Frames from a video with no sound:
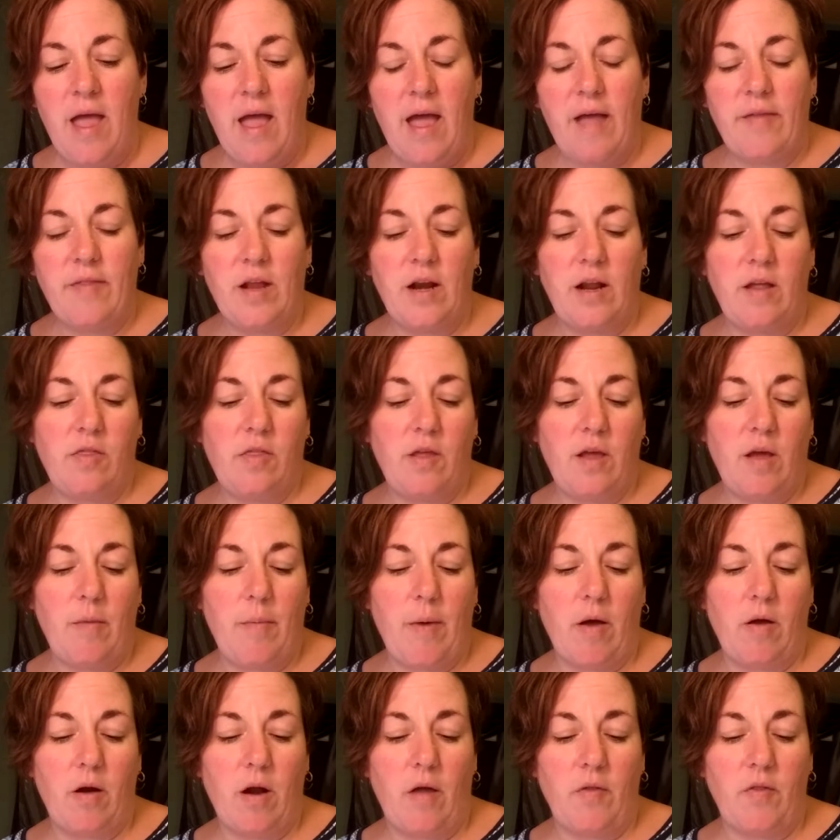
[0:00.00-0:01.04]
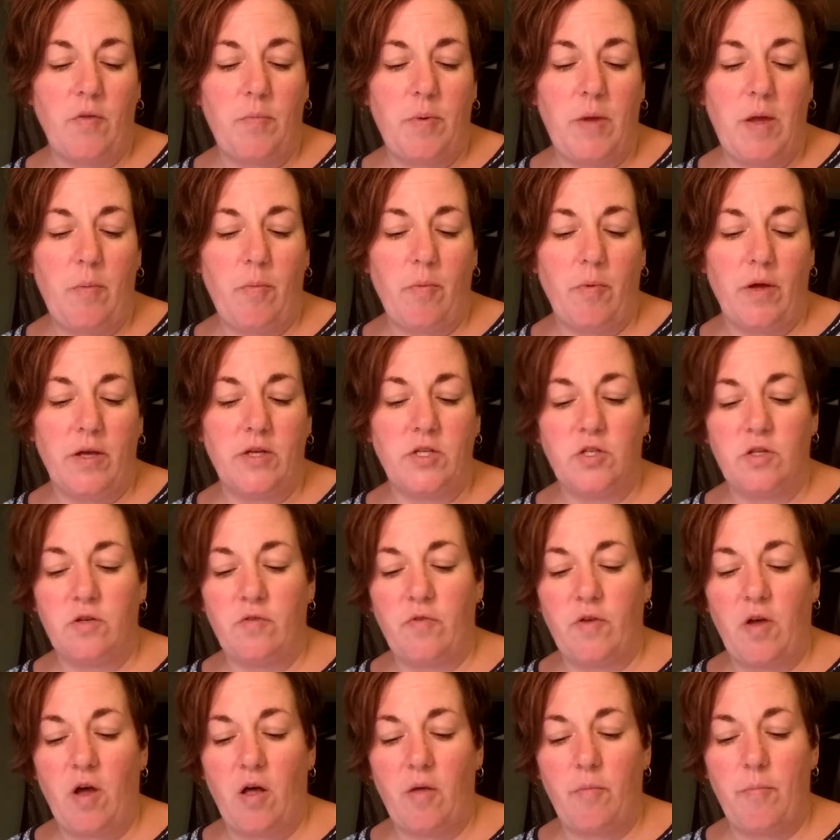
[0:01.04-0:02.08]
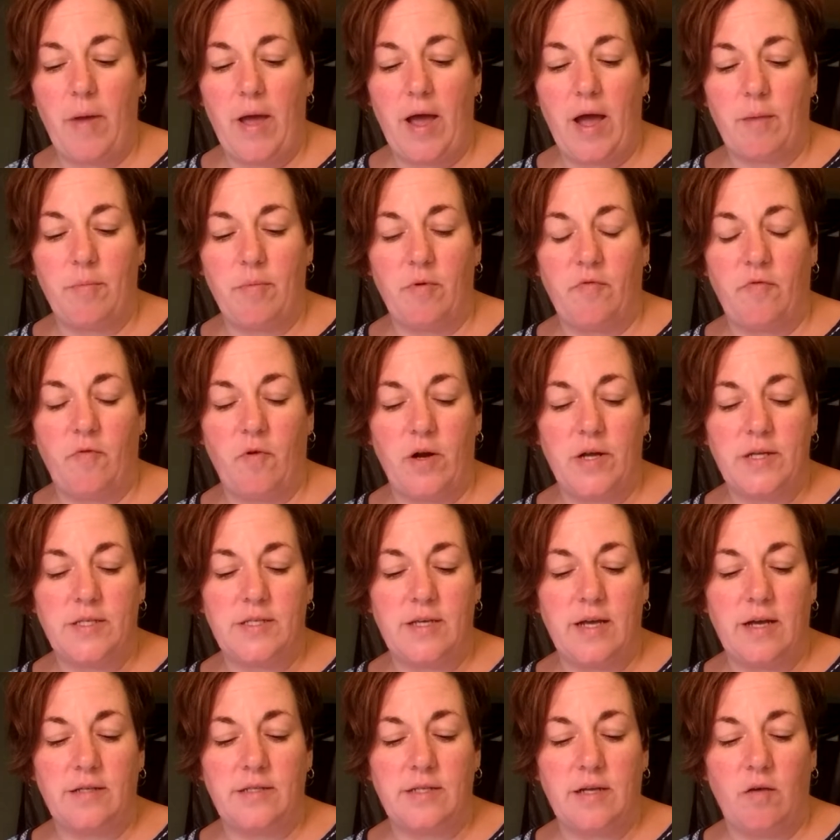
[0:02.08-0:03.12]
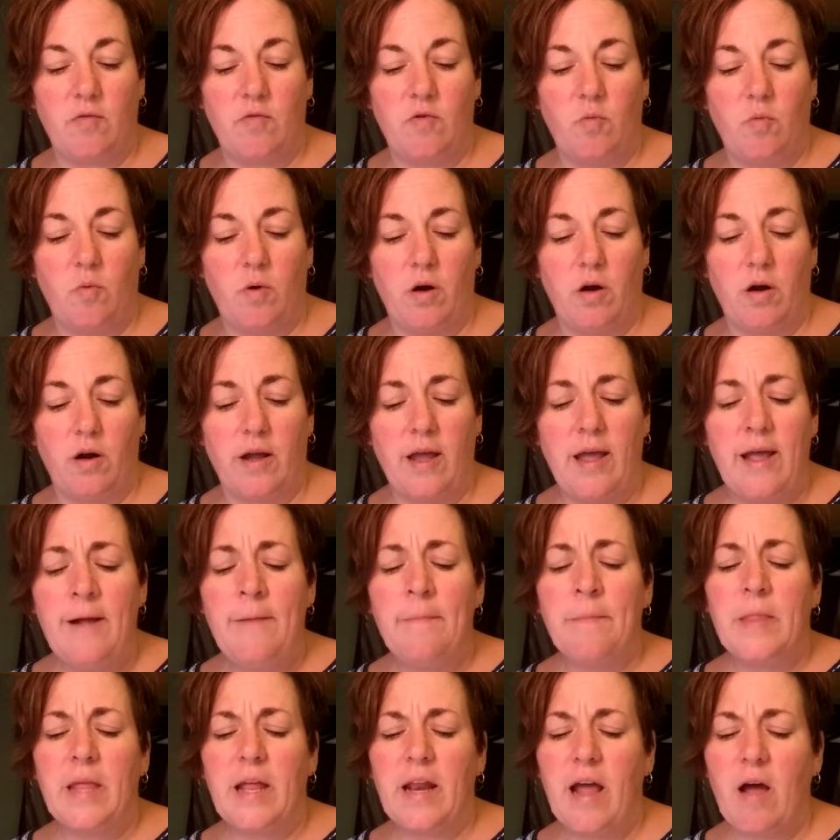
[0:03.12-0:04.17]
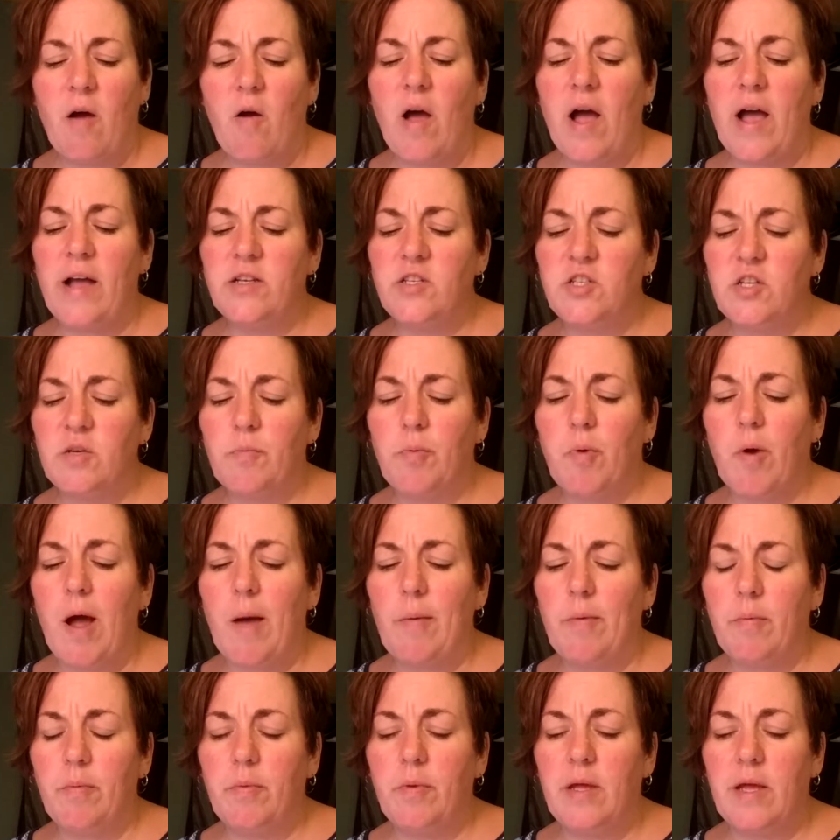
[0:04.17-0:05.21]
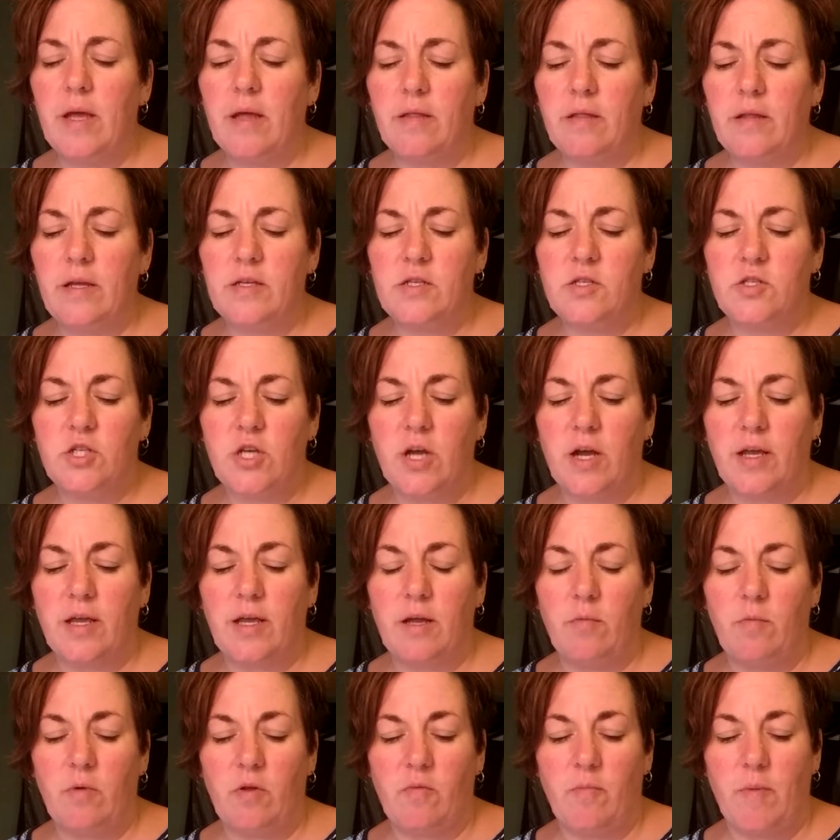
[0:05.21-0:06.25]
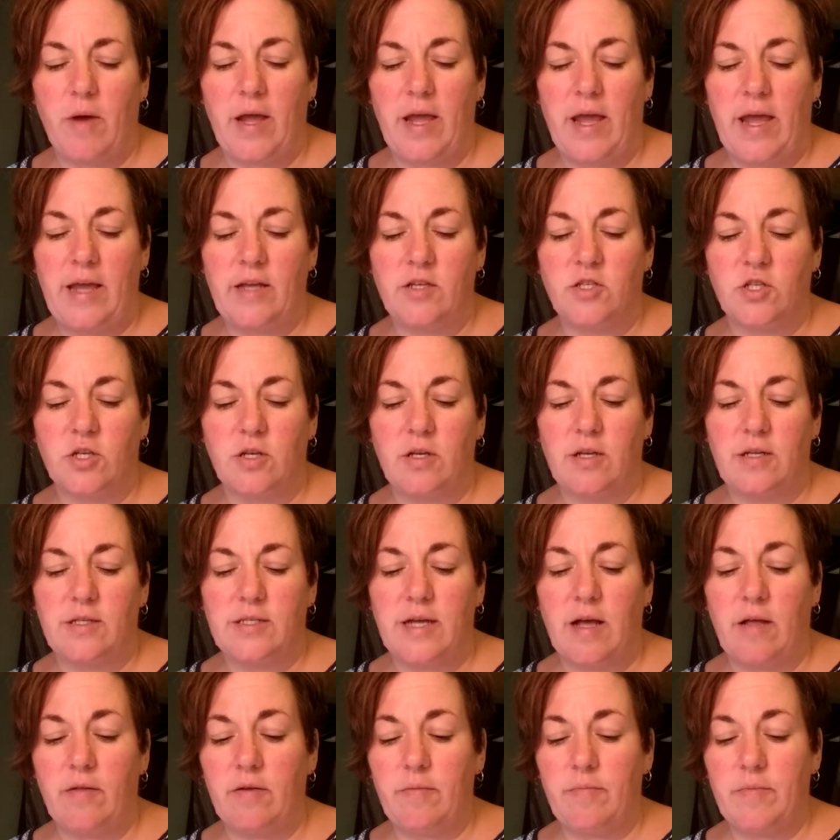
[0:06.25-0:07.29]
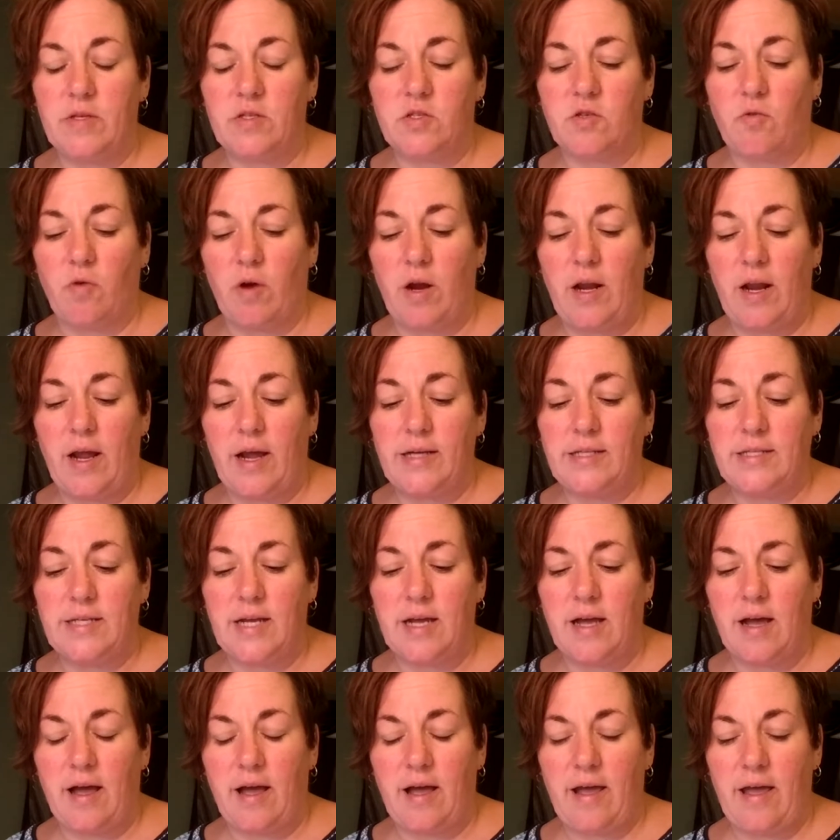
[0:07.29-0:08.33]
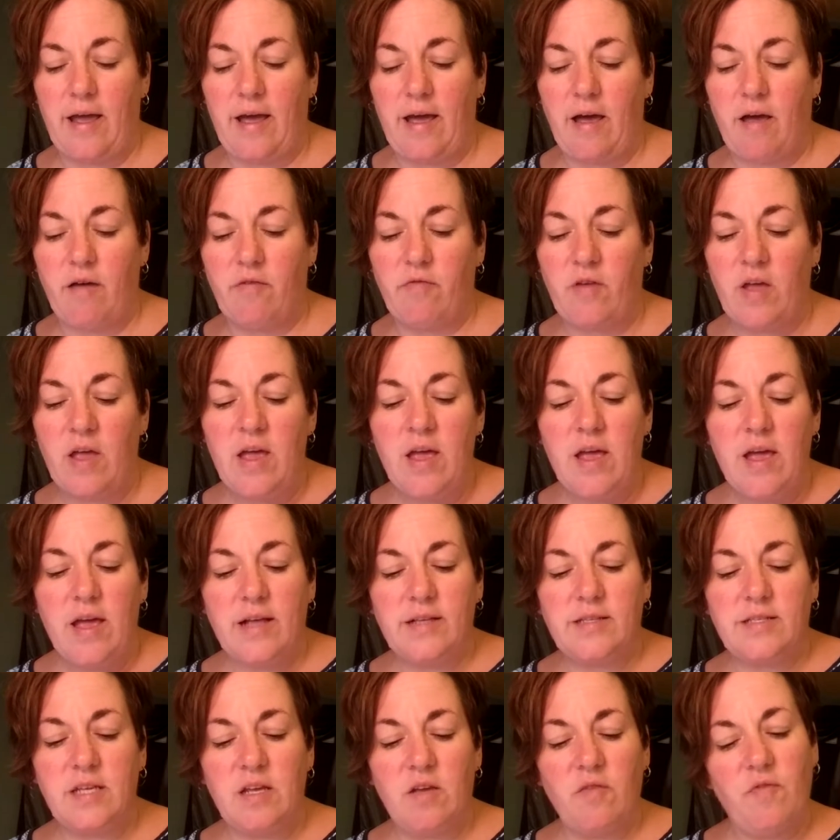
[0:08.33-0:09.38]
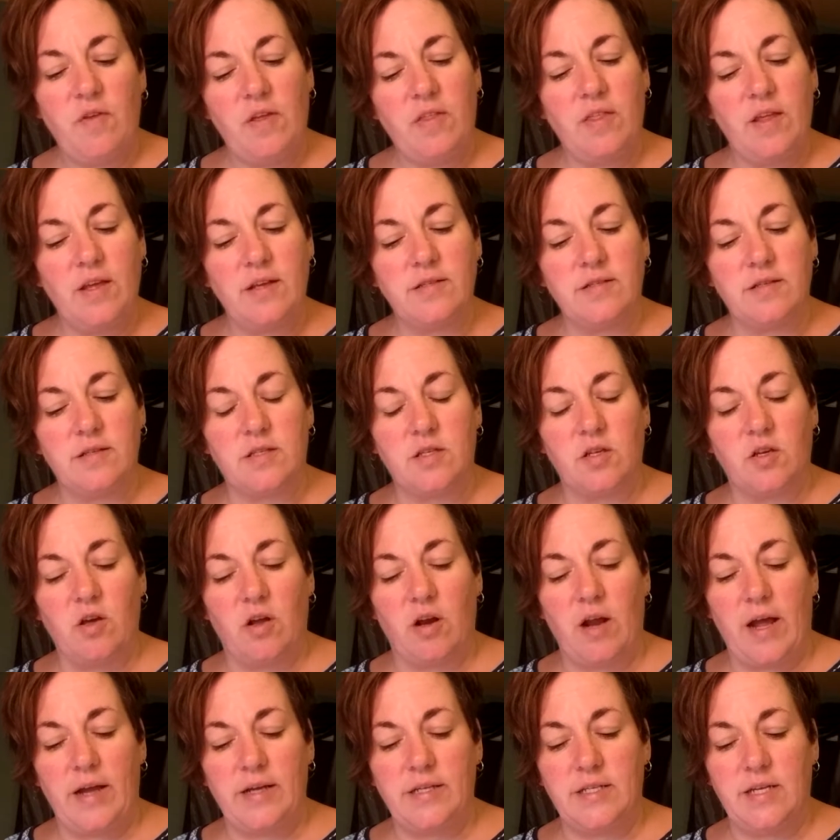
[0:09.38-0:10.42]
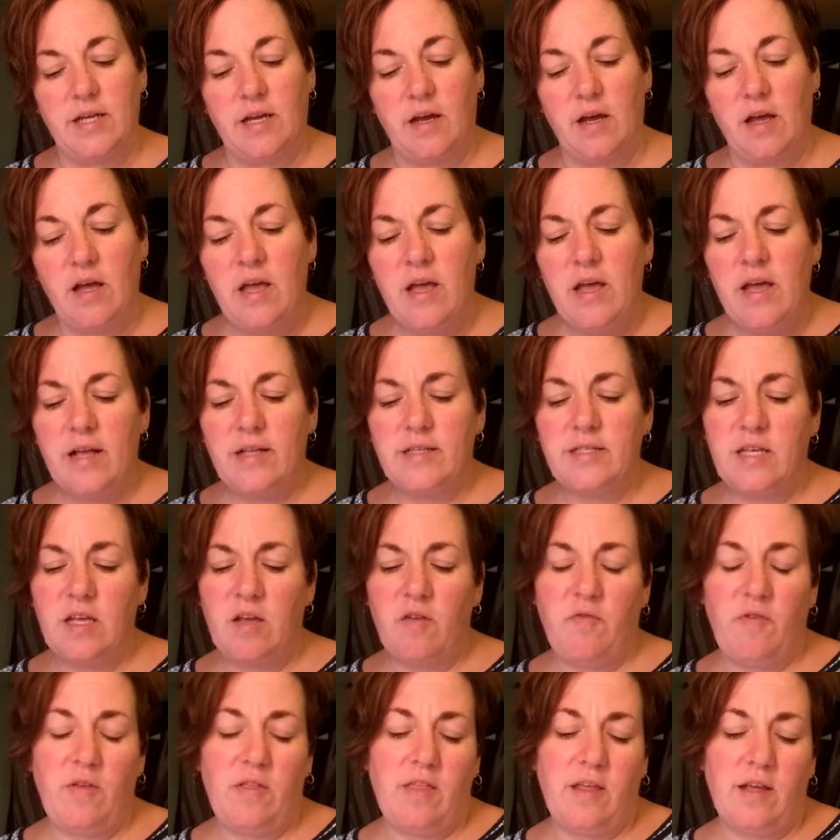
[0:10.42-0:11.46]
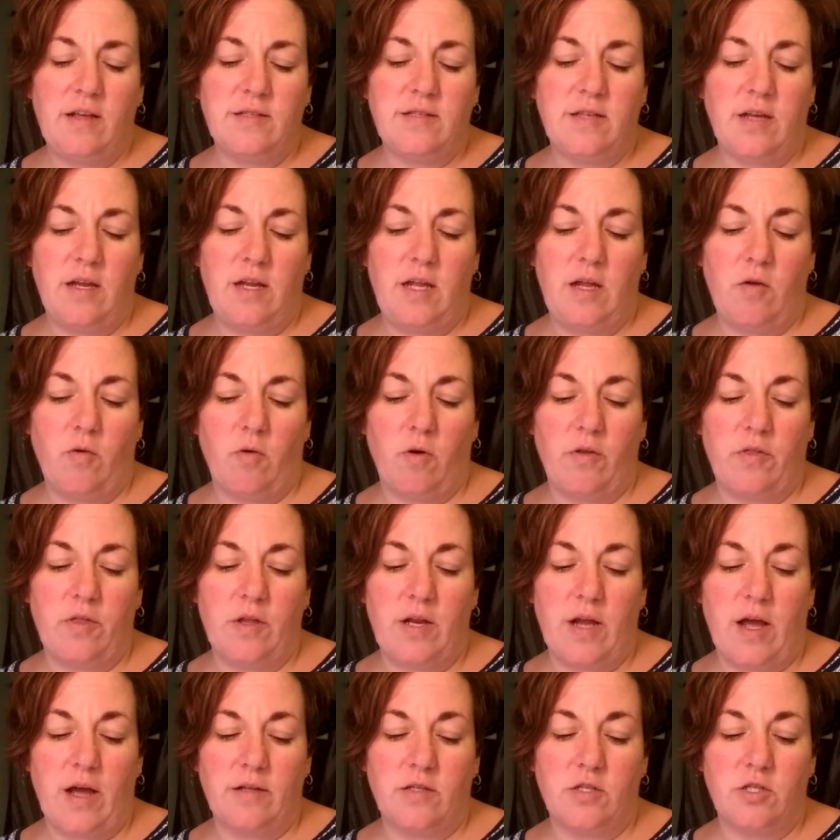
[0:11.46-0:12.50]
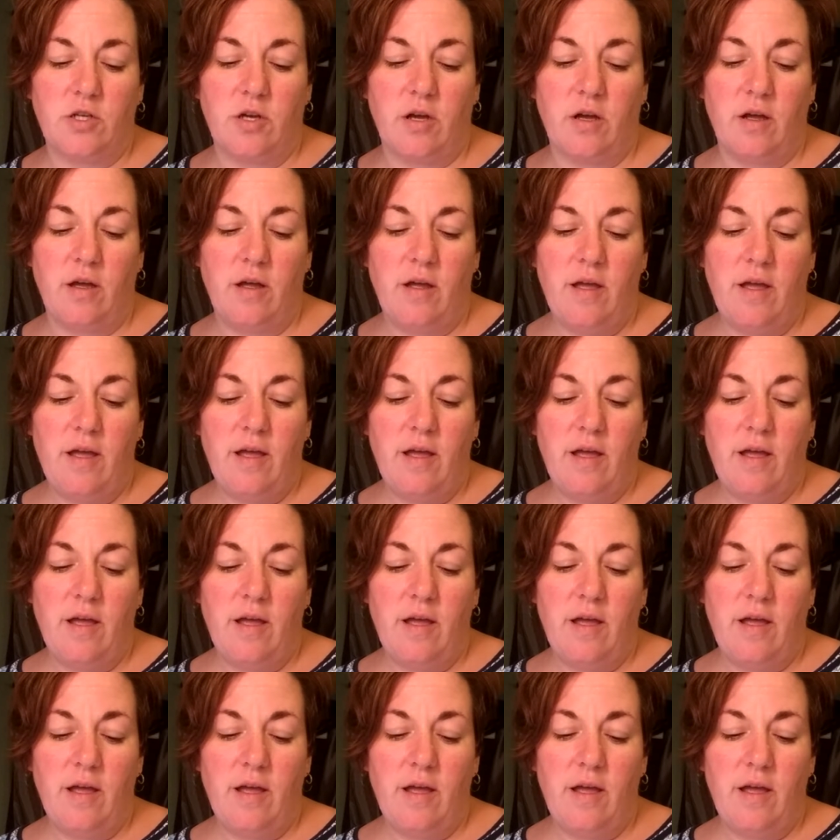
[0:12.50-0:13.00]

And then I think about all the people I should have called back before I sat down to work, and how I should probably at least check in with my agent and tell him this great idea I have and see if he thinks it's a good idea and see if he thinks I need orthodontia,